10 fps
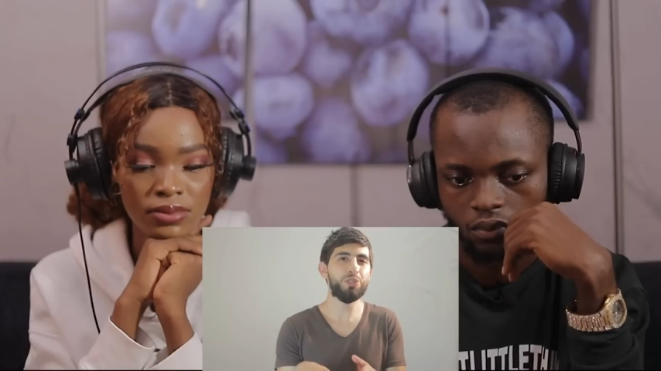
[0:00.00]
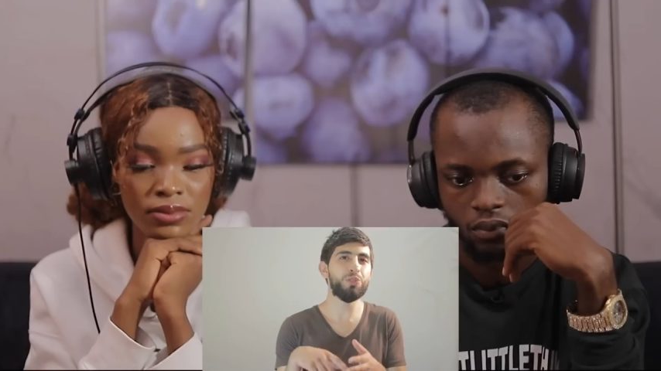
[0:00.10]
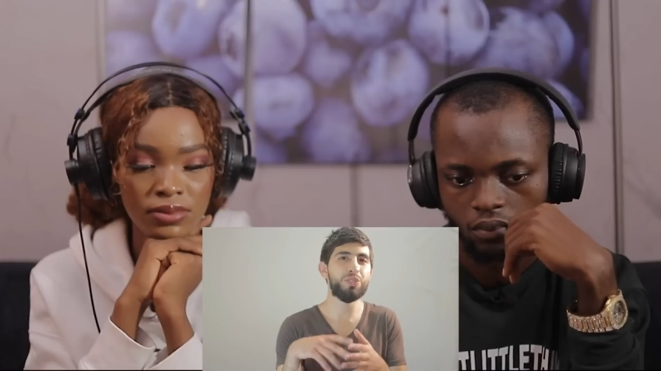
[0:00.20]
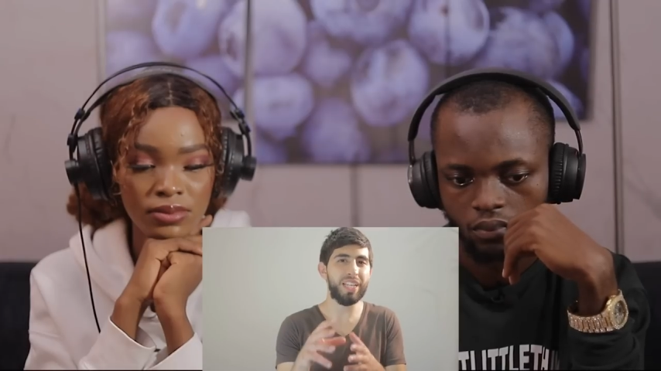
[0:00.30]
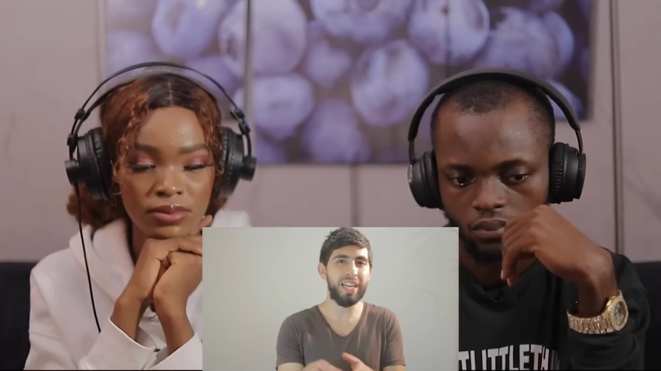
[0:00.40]
Speaker 1: as you
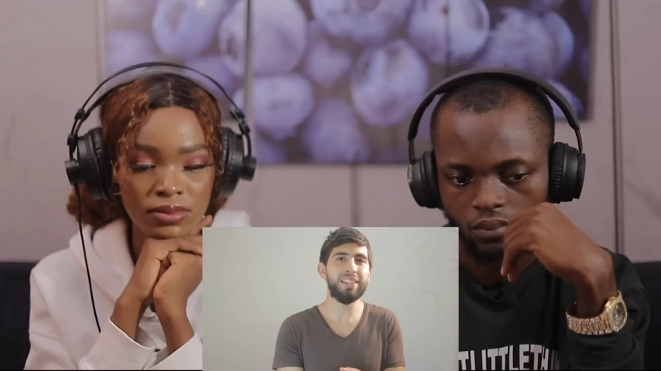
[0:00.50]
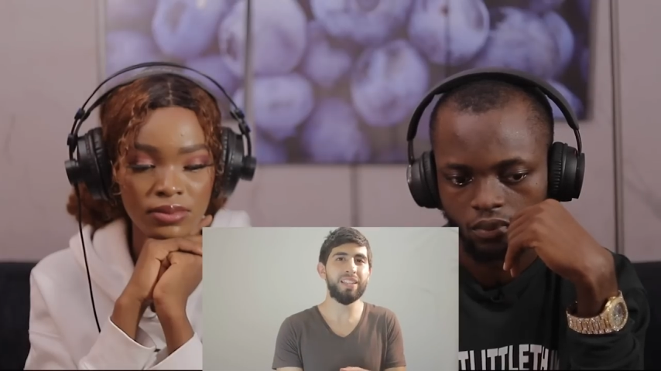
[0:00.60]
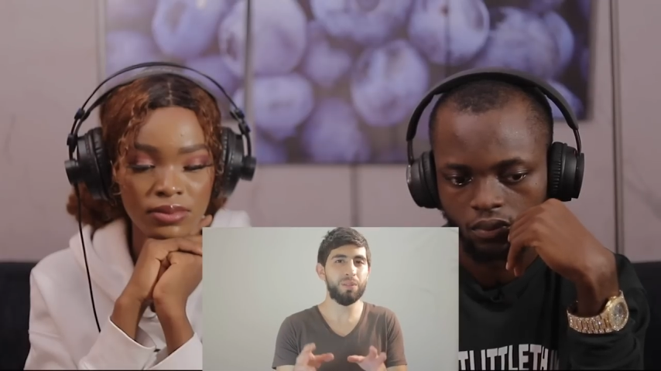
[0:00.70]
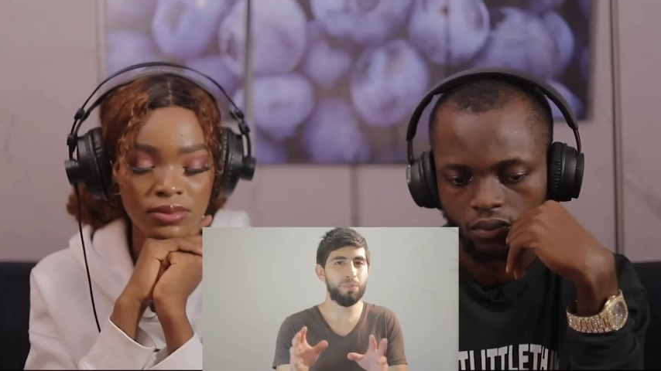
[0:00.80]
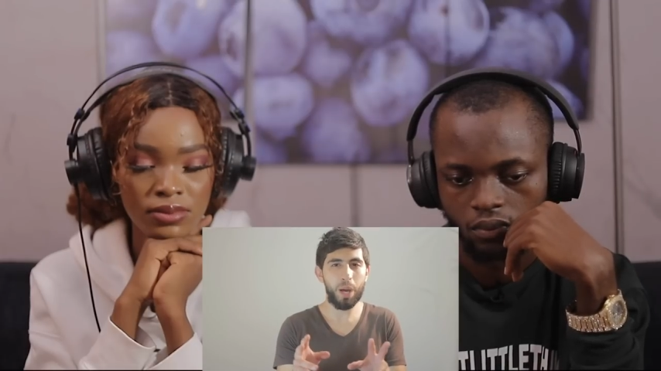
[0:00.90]
say that the
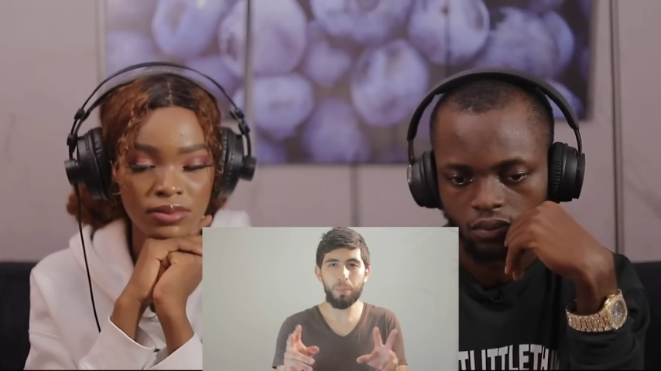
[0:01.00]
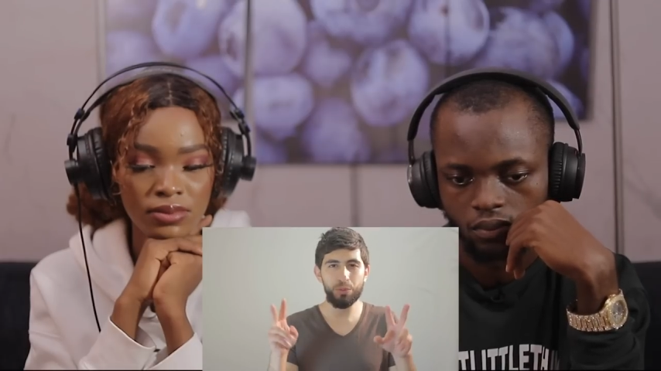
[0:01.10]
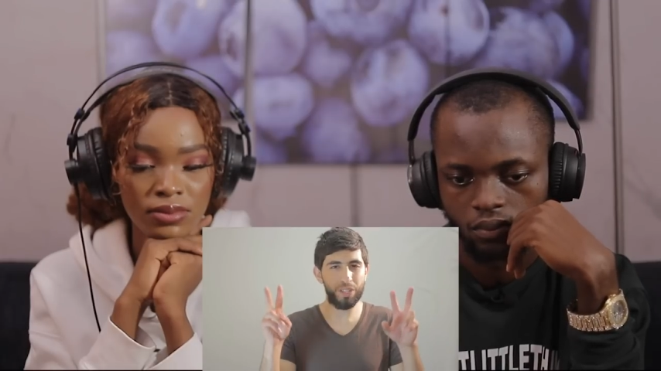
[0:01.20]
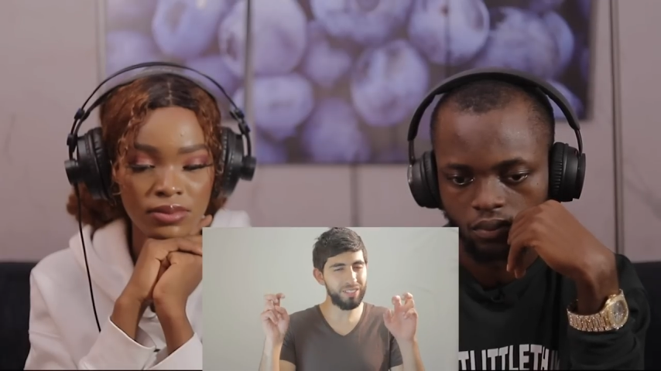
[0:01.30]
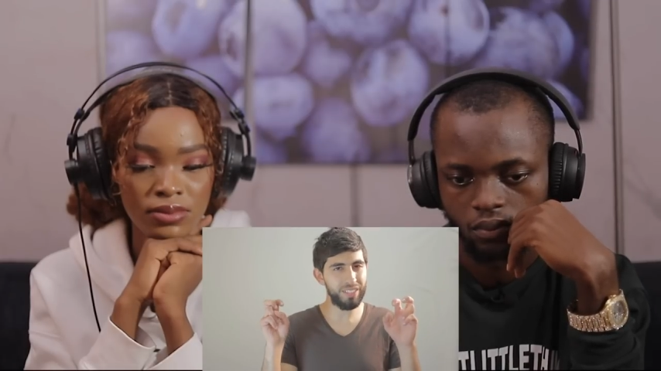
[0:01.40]
Bible
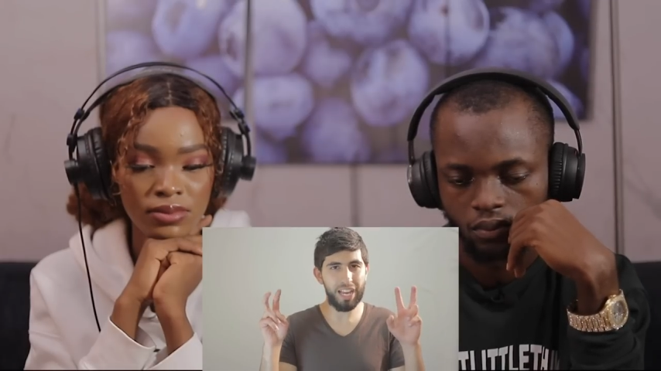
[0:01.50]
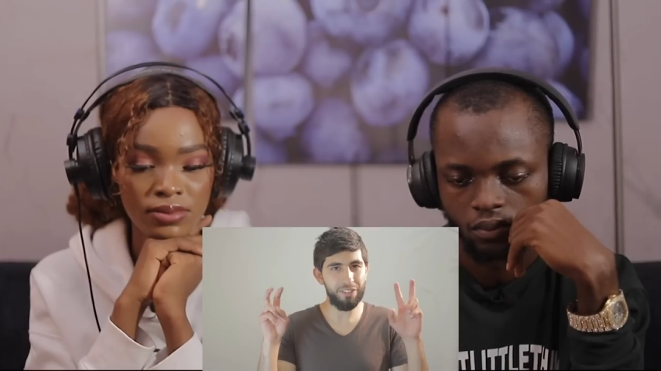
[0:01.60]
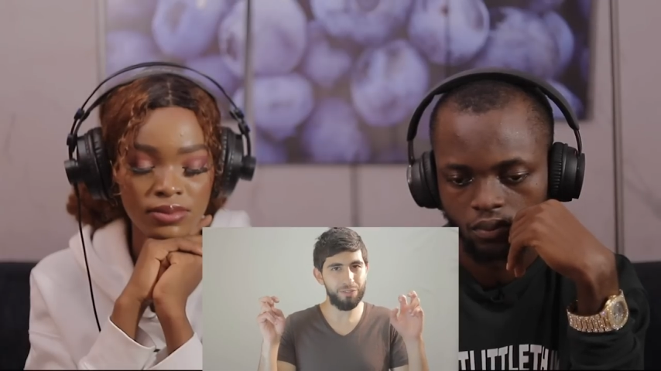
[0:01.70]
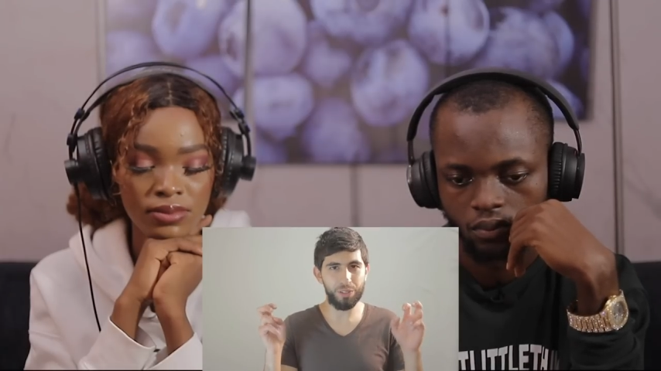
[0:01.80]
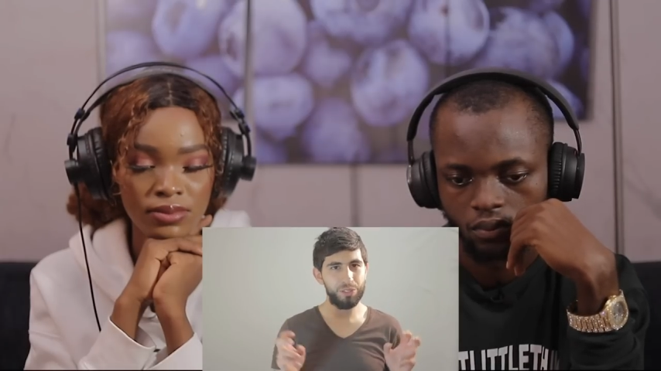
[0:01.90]
doesn't have
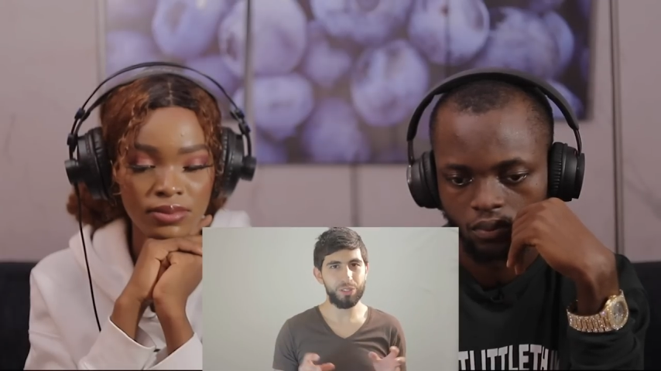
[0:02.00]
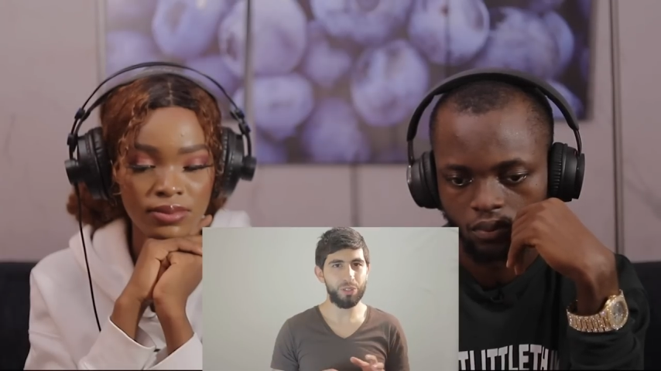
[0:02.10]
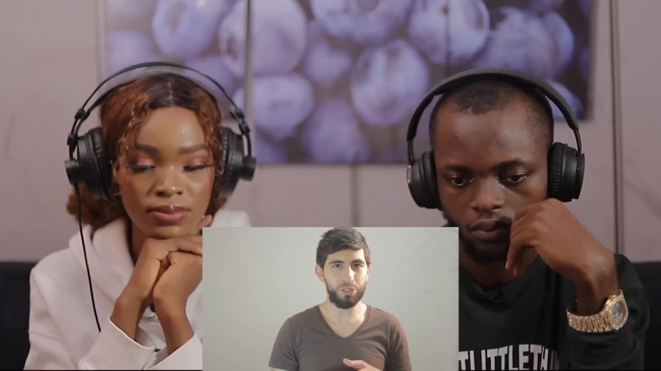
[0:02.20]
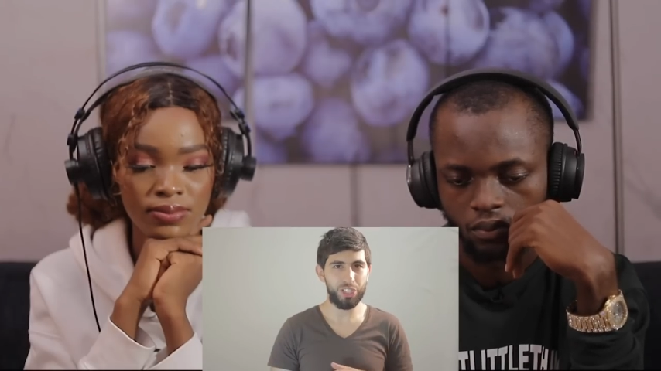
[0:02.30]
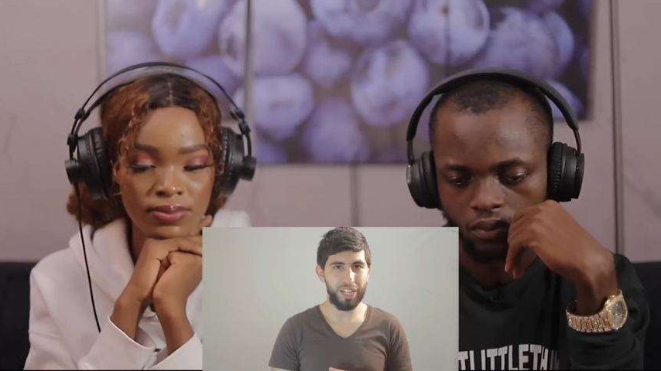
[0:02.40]
verses
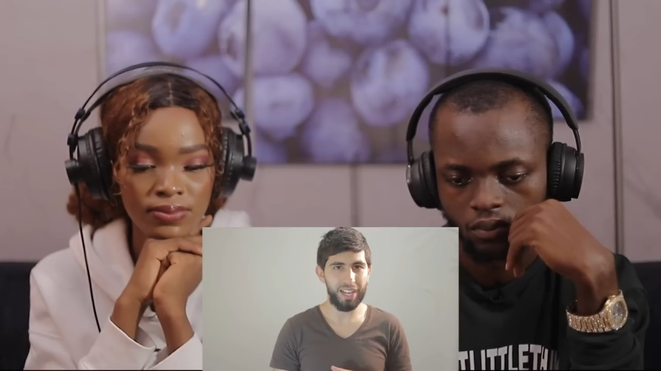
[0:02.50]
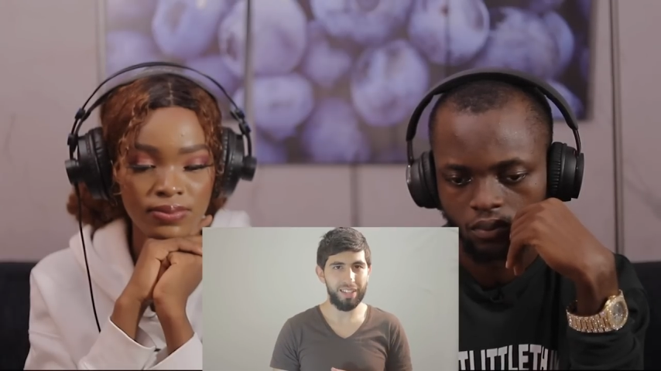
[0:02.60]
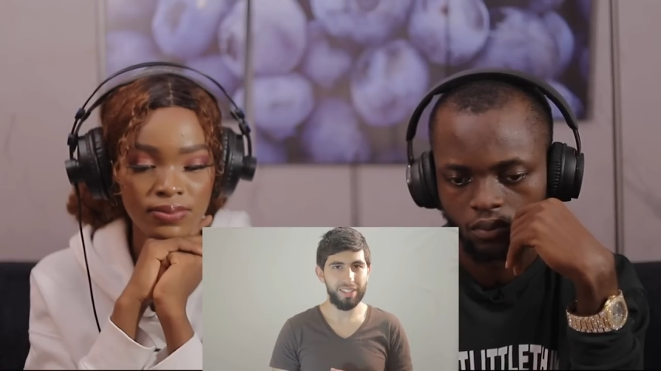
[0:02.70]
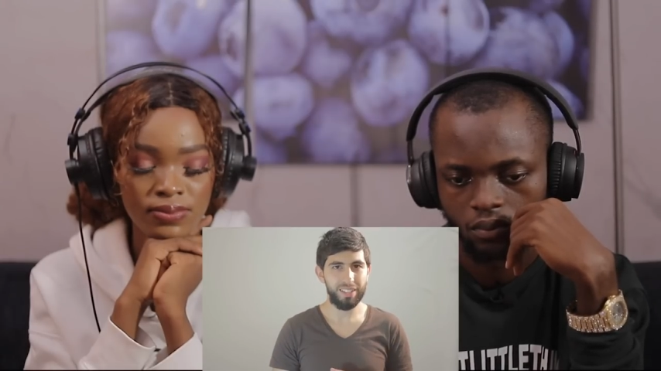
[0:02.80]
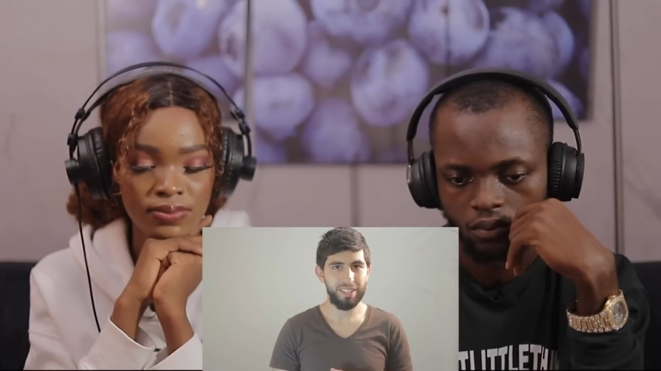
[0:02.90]
on jihad,